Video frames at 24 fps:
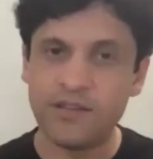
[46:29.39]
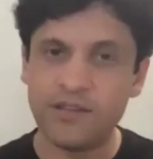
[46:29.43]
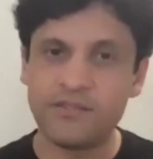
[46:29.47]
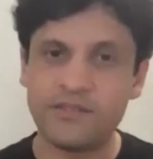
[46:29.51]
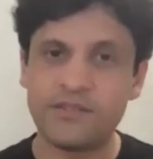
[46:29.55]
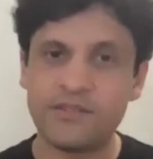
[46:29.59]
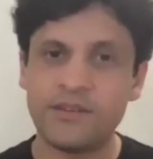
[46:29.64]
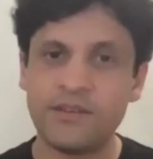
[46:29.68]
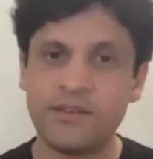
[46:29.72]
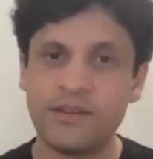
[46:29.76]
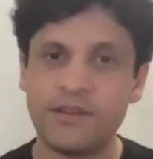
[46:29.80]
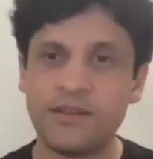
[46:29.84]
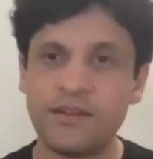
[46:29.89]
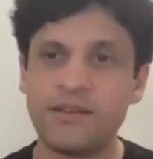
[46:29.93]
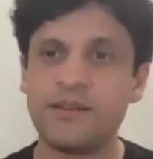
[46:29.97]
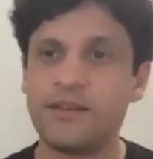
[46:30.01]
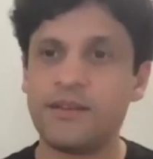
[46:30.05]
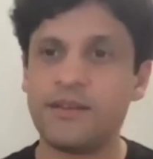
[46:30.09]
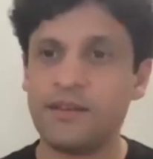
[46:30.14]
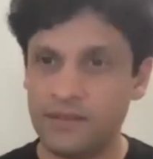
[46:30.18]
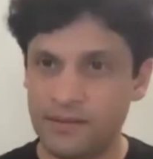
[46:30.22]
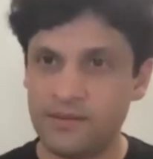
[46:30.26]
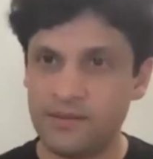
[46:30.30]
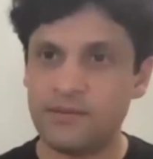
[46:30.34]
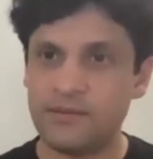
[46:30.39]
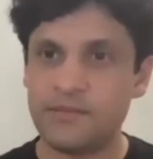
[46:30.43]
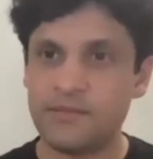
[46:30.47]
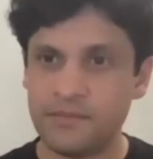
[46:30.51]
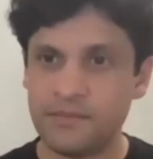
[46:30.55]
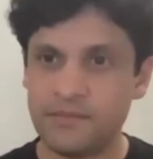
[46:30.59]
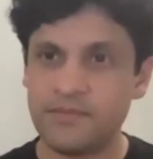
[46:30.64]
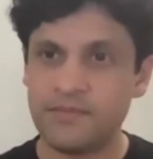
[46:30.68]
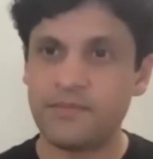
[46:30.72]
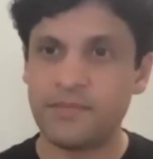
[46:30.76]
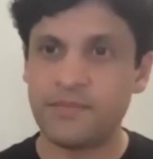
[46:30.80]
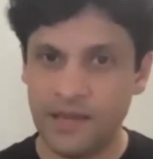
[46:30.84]
We are disconnected
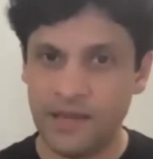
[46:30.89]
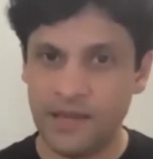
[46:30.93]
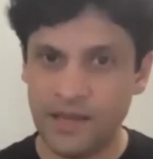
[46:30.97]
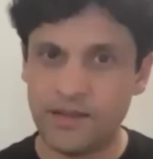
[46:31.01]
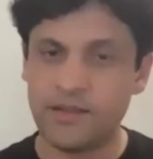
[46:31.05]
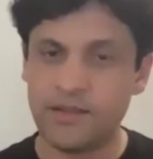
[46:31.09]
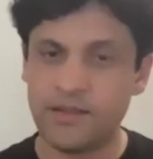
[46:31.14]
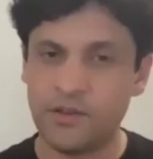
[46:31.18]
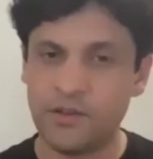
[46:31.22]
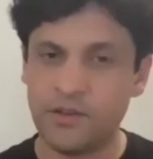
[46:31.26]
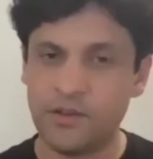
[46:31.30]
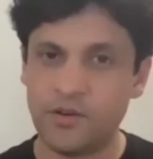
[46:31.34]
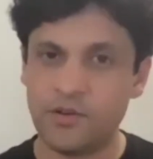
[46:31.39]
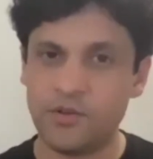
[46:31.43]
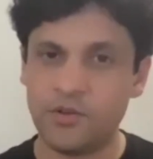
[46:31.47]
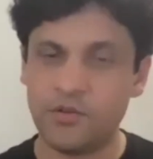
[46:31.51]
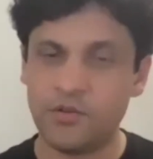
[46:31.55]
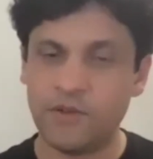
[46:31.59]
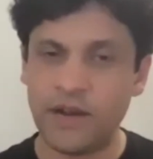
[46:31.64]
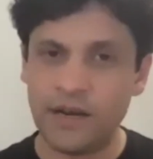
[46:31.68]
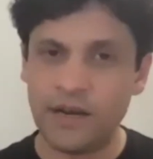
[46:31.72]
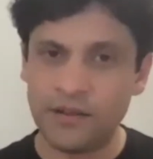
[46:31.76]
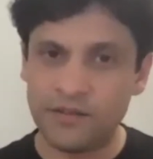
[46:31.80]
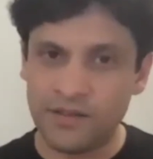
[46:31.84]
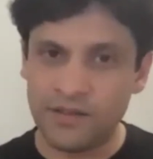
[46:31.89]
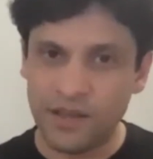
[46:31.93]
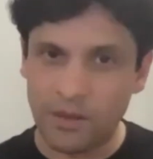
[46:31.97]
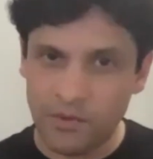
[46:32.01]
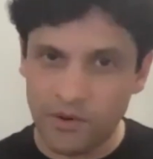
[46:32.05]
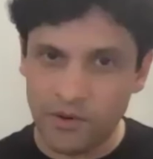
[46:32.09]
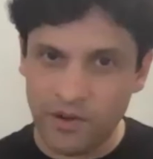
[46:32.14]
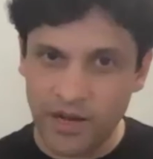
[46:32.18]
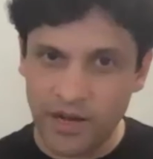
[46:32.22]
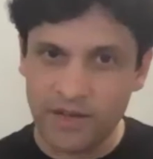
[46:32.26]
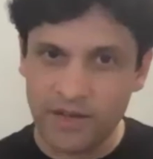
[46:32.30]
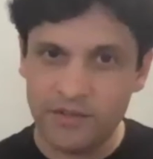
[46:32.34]
right now. You kind of
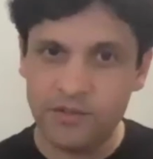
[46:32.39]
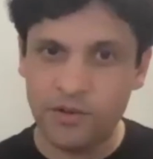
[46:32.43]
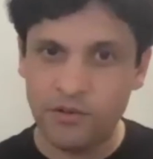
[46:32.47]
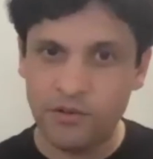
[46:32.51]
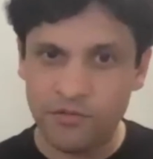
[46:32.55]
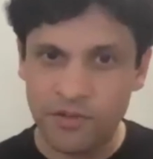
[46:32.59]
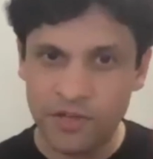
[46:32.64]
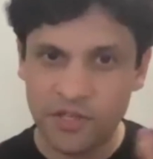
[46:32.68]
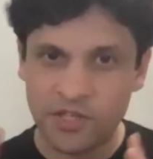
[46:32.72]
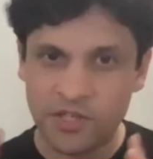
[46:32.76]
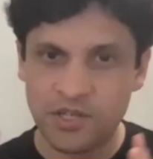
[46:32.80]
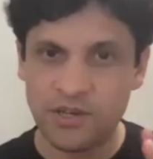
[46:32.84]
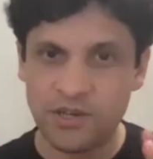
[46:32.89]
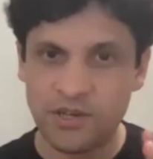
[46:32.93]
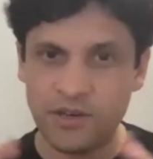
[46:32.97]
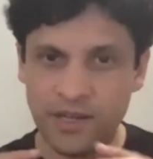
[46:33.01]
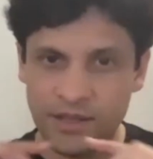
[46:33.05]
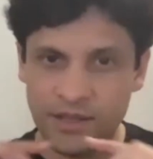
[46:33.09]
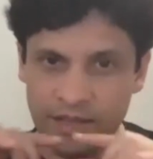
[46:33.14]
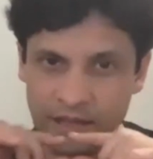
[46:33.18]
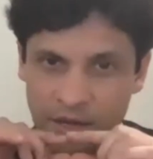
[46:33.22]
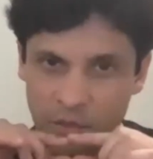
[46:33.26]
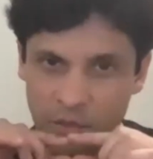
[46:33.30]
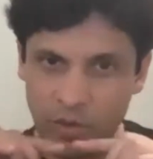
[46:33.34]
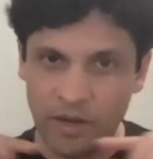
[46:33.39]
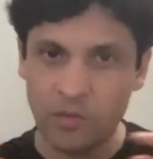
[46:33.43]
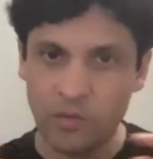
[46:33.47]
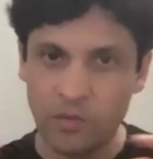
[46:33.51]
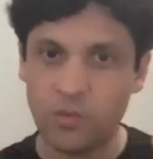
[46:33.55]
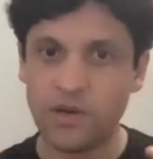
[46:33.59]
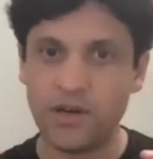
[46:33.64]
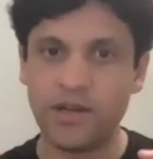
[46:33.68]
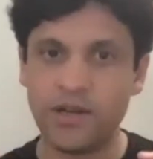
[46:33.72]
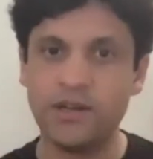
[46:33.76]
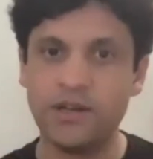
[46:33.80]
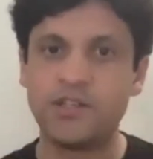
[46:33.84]
summarize your vision in that one
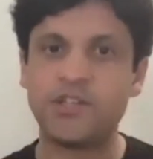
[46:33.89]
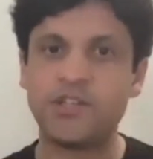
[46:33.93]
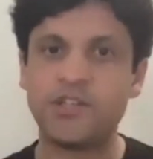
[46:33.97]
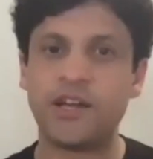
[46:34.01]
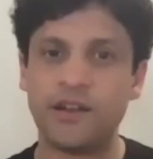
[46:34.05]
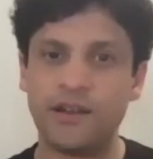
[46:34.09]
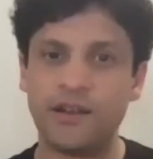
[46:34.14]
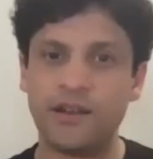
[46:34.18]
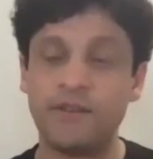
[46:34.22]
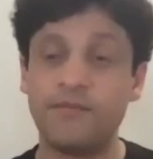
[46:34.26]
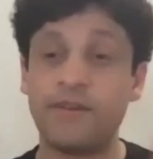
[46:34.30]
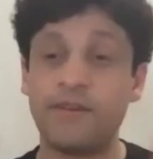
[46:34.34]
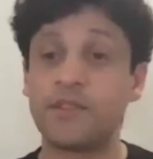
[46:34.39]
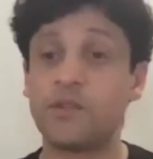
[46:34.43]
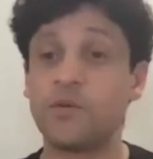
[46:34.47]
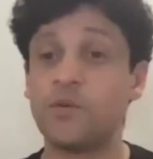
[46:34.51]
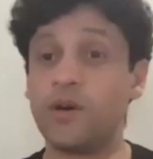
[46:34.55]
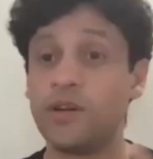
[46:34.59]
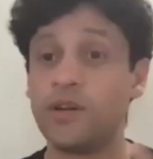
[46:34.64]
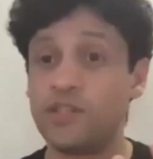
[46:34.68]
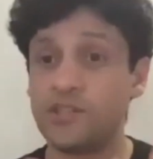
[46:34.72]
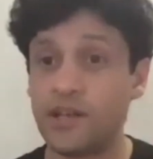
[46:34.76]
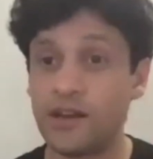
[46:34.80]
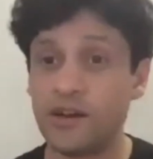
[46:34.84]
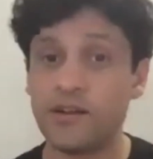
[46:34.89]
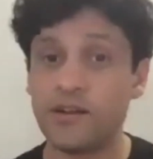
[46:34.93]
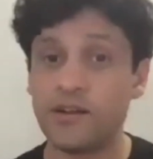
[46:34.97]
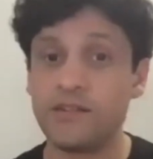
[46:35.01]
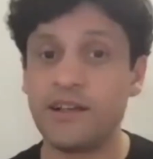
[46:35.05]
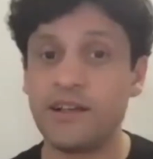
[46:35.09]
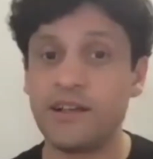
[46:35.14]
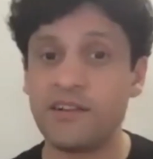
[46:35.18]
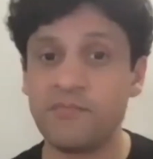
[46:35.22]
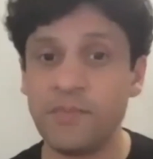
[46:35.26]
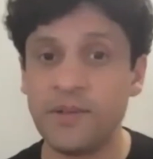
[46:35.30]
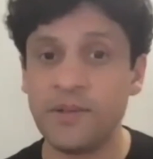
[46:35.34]
word, Sharan. In fact, the word Sharan
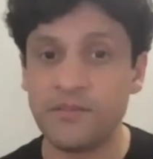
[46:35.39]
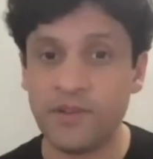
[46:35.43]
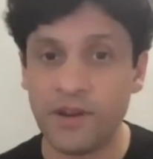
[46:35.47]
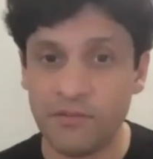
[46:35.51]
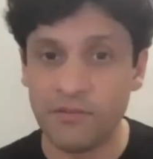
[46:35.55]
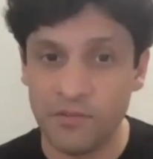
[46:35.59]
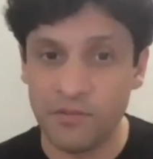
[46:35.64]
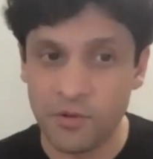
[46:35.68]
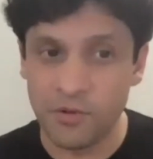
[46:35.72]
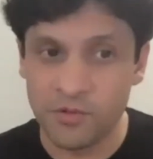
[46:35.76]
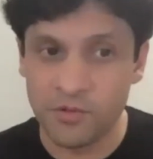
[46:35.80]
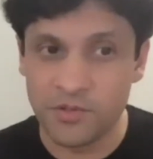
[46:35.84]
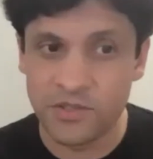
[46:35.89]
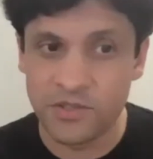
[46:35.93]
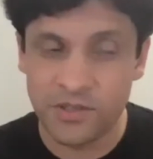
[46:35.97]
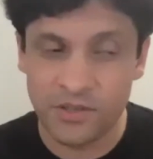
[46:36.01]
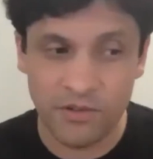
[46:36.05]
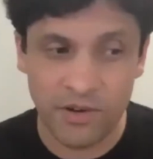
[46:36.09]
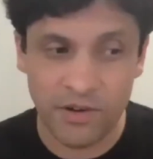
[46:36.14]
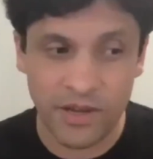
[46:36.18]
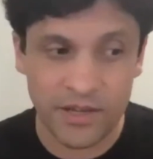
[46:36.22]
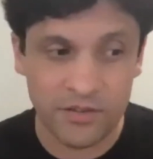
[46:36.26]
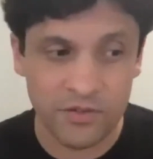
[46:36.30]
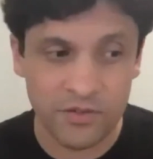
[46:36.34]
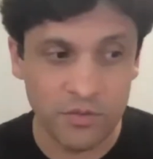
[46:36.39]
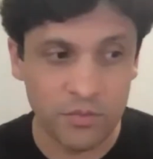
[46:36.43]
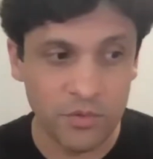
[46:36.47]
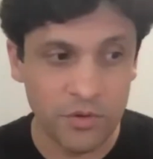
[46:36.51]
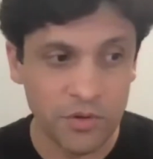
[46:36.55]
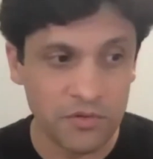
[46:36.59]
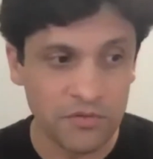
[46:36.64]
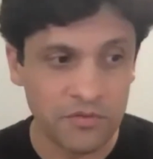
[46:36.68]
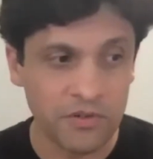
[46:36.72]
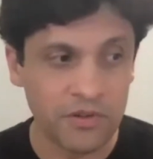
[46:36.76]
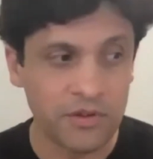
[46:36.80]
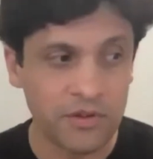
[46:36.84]
itself means refuge, right? So
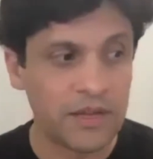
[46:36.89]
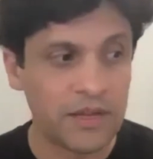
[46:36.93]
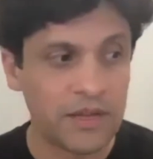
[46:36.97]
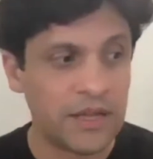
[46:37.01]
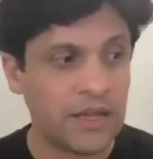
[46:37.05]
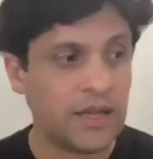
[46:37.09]
beautiful.